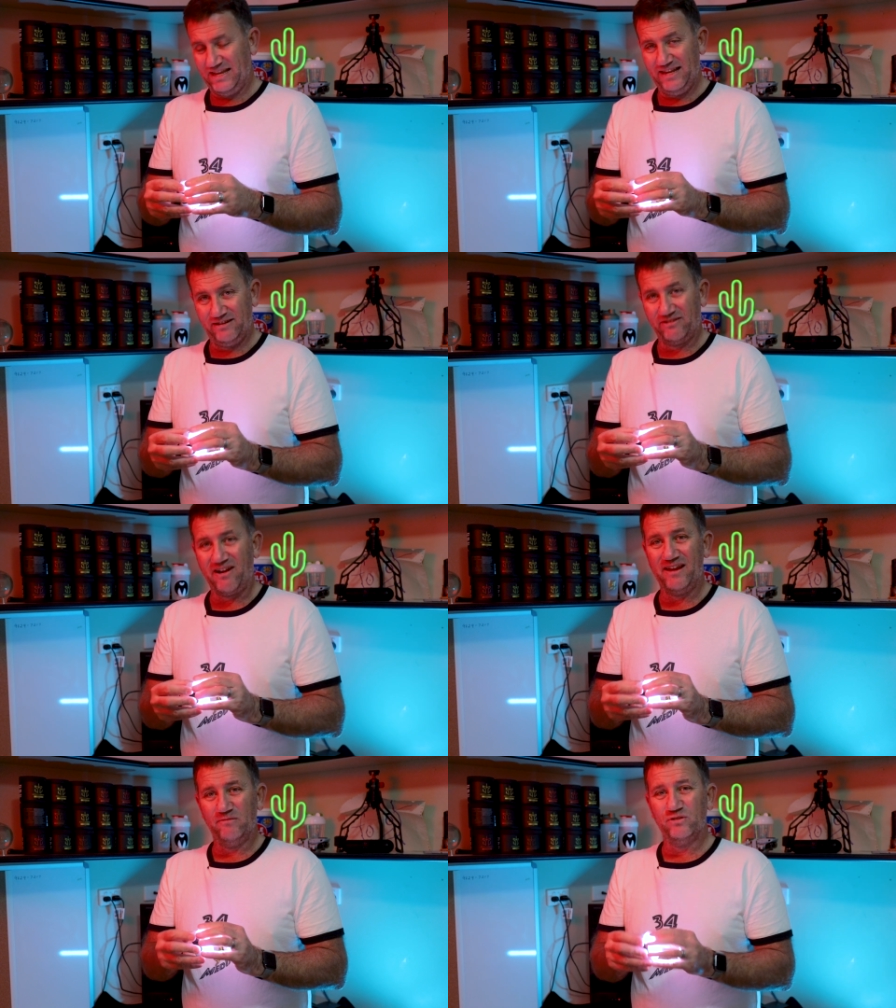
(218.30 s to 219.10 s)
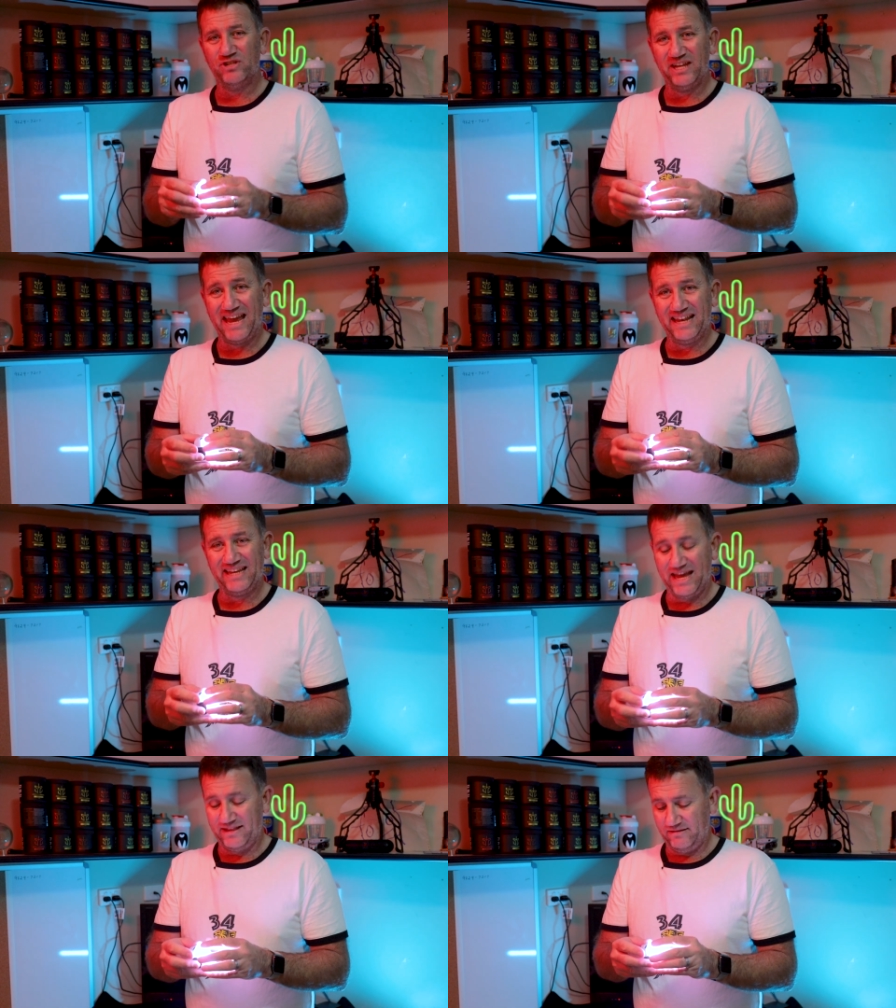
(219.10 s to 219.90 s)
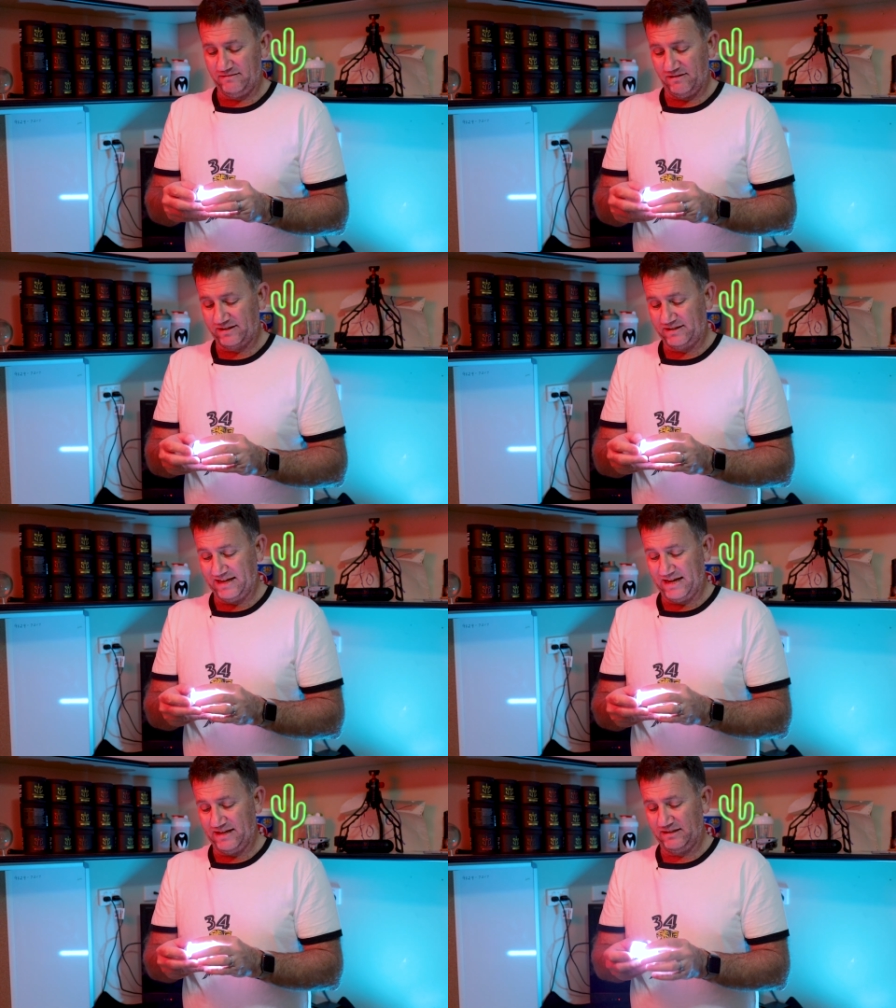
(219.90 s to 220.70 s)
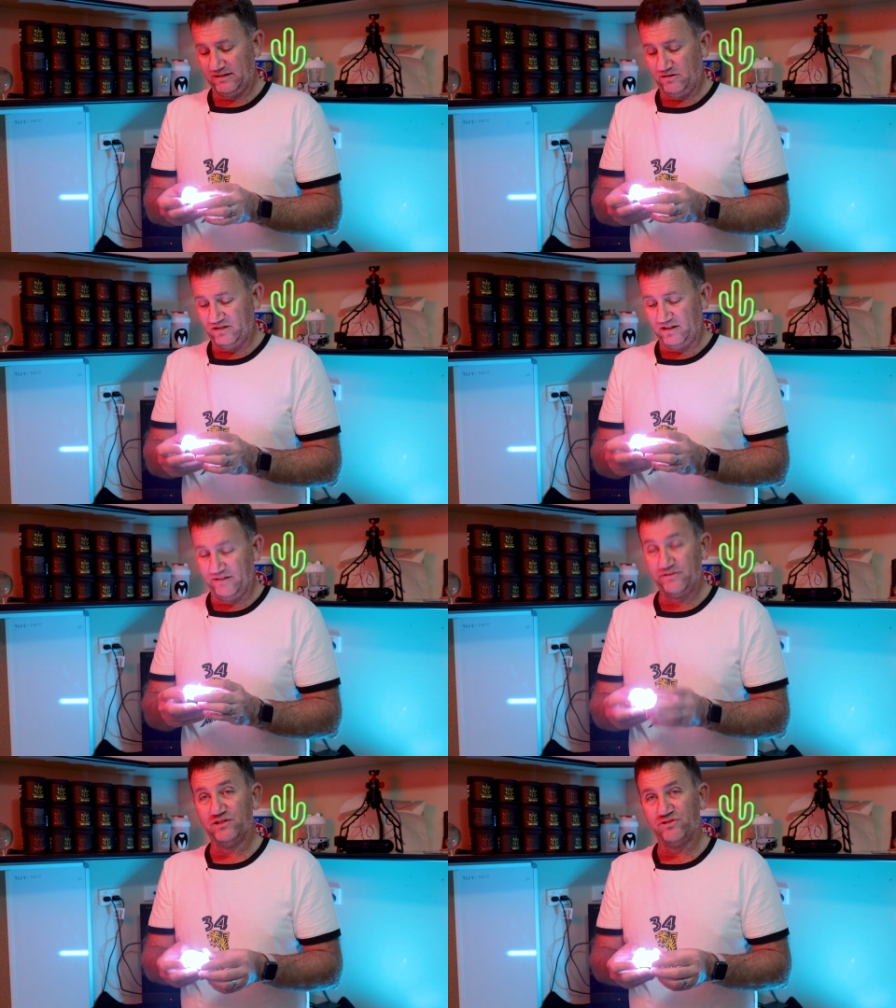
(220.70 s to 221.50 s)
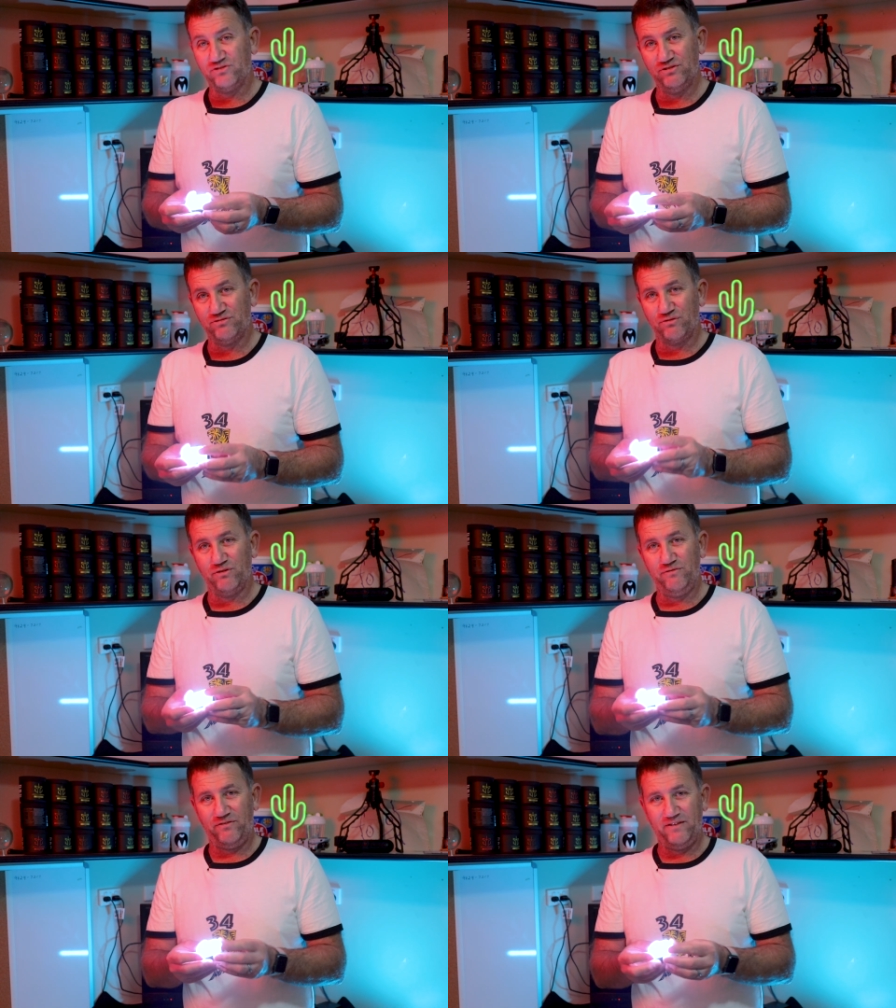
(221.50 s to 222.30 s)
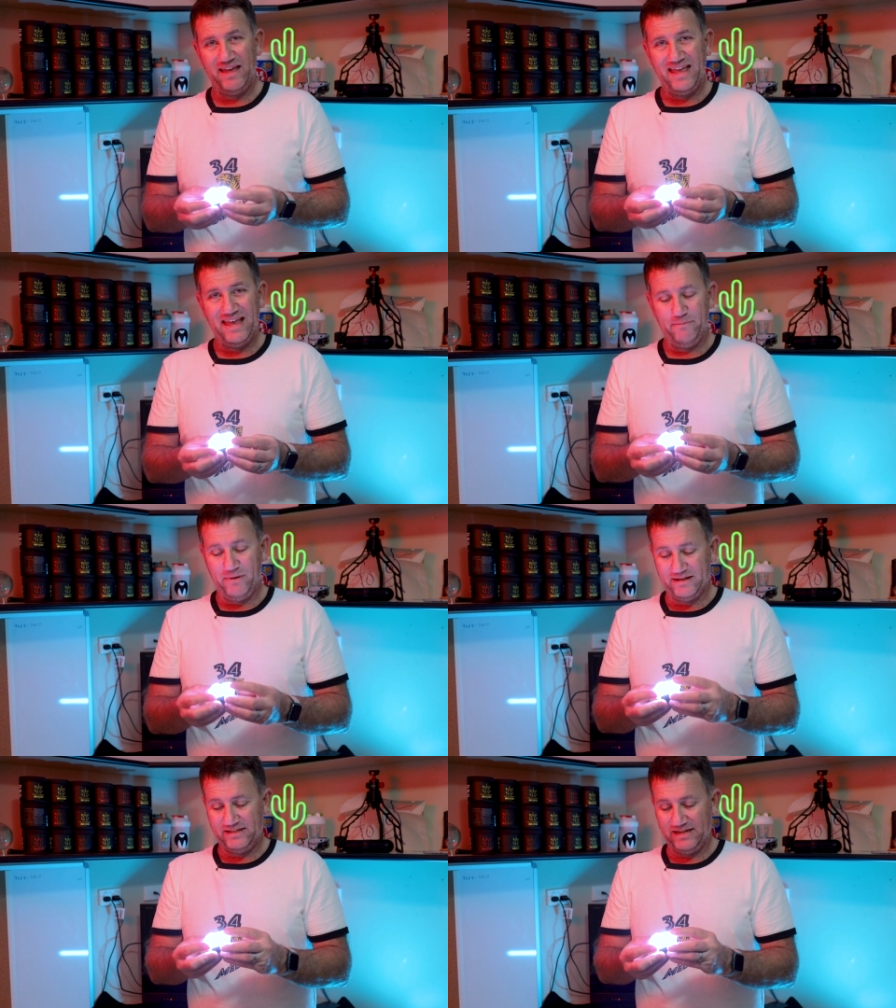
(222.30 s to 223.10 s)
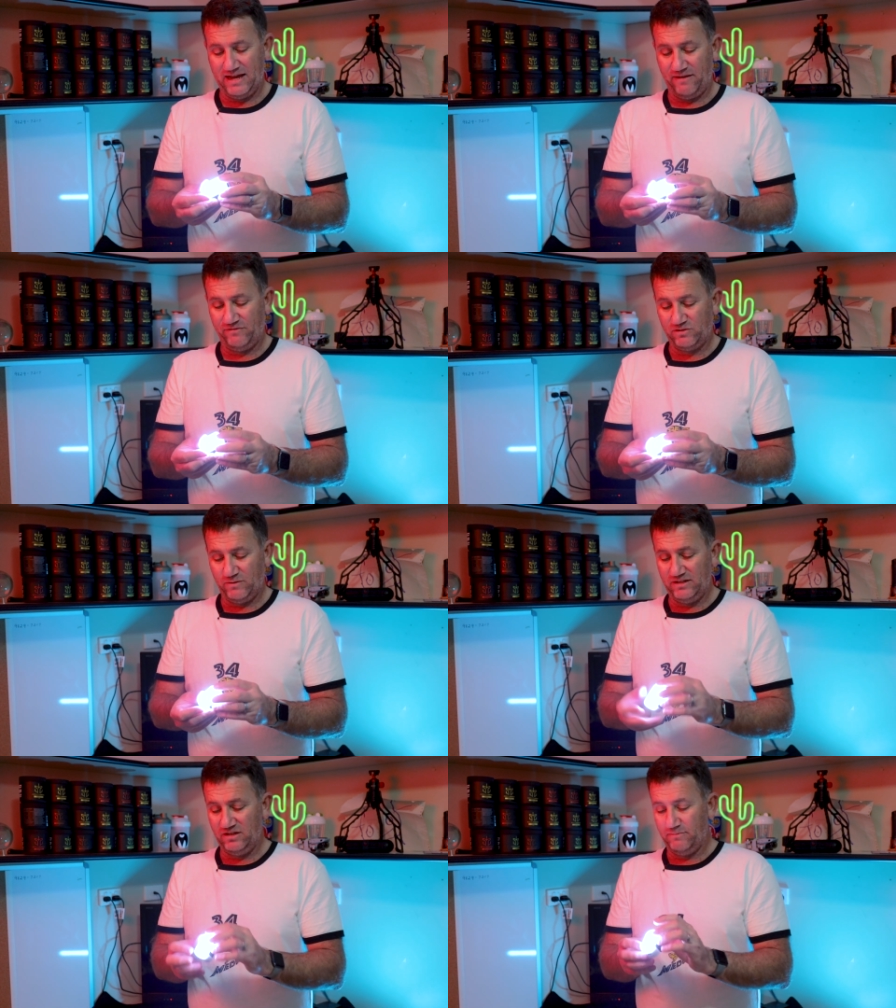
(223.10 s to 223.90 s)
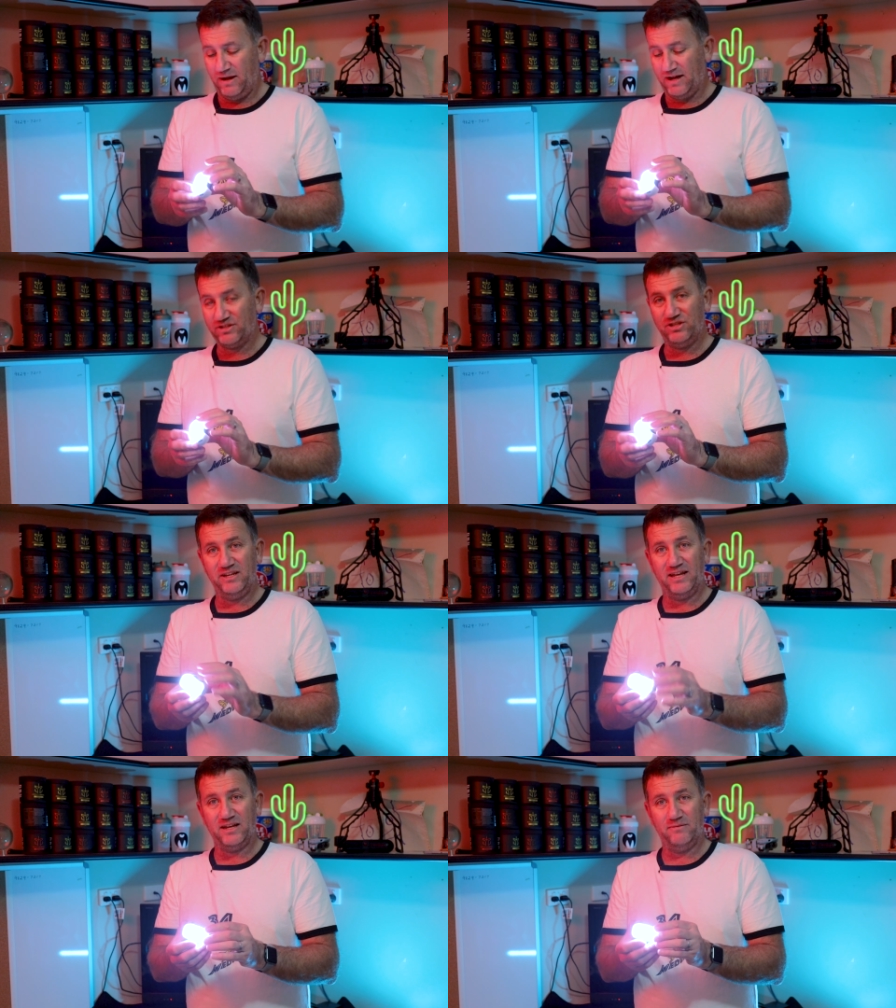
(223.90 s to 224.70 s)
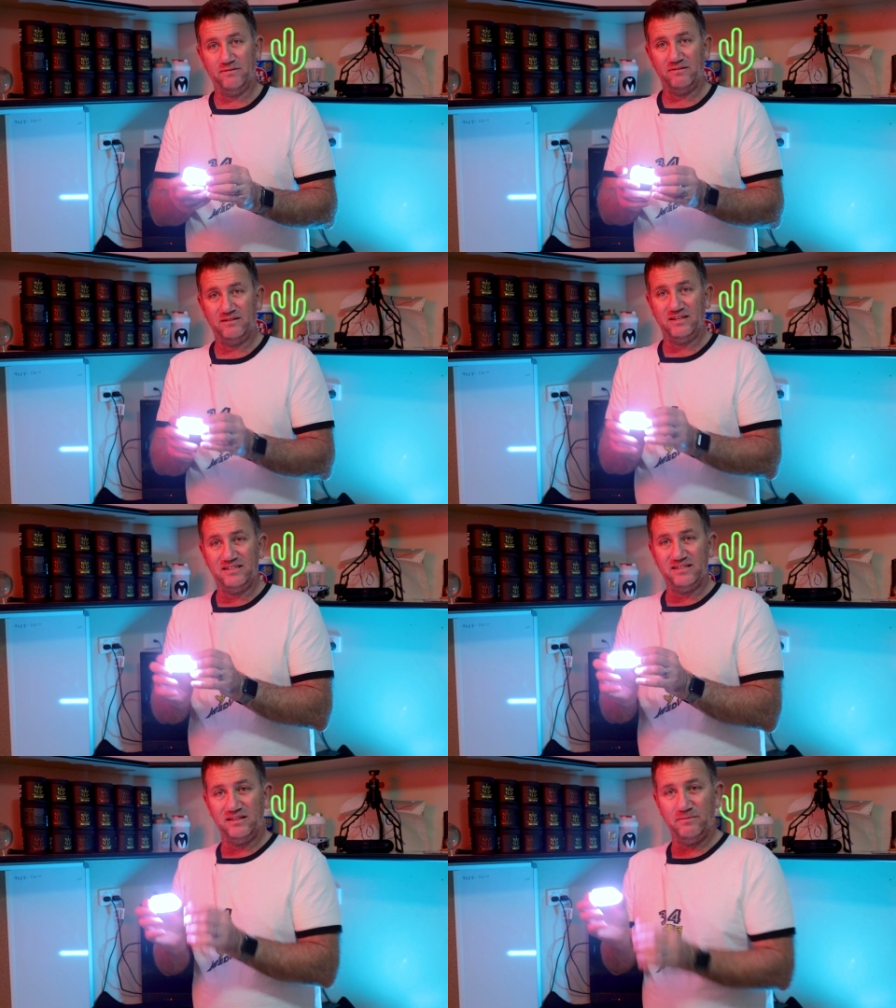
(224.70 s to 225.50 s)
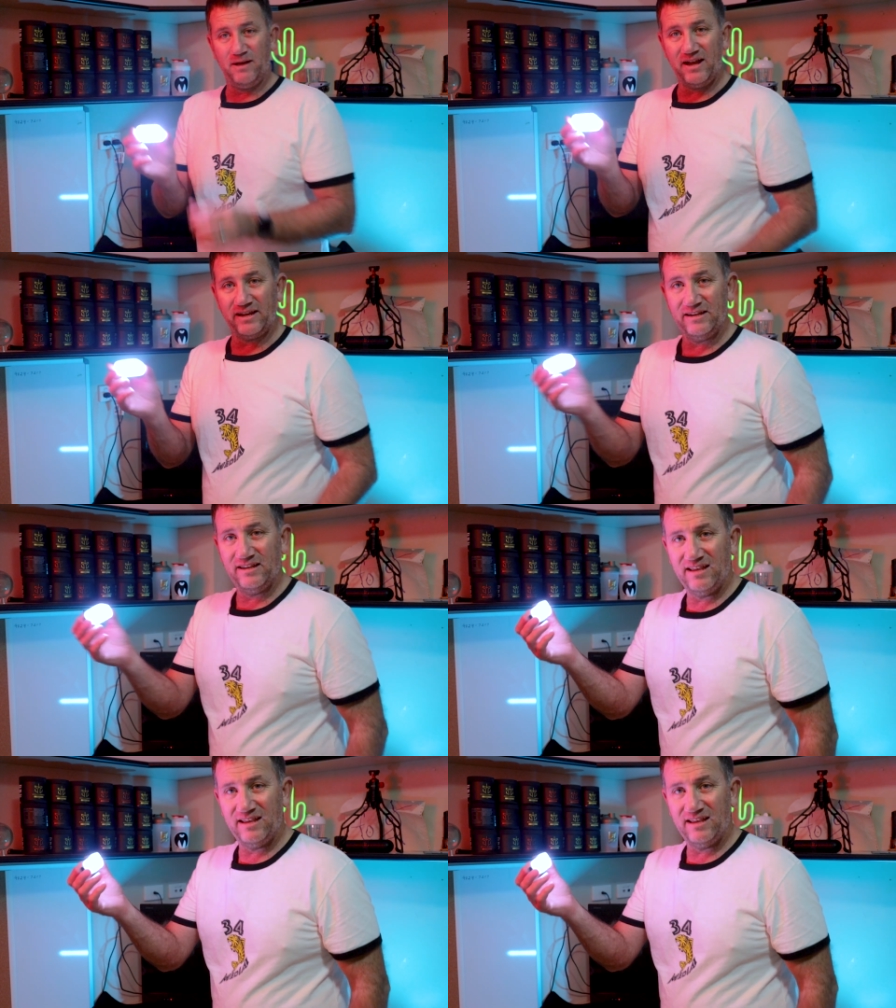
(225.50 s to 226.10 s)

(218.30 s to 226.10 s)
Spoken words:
Isn't it great what you can get? Like cost of living's through the roof, but for 22 bucks you can get a decent little bargain.